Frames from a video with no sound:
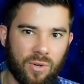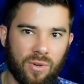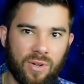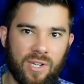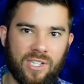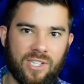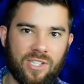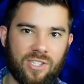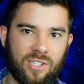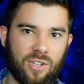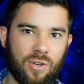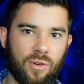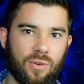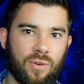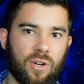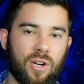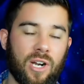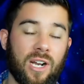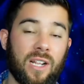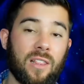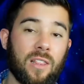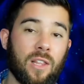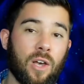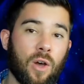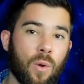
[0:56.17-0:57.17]
and sooner
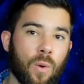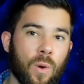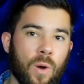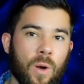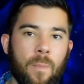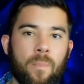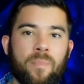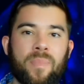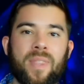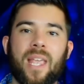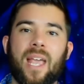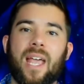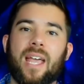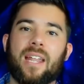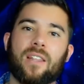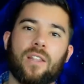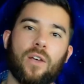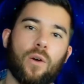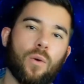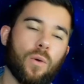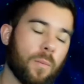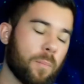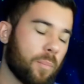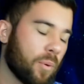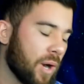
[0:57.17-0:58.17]
at lower and
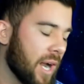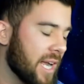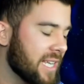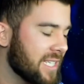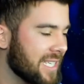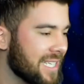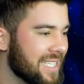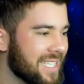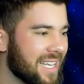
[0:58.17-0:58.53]
lower prices.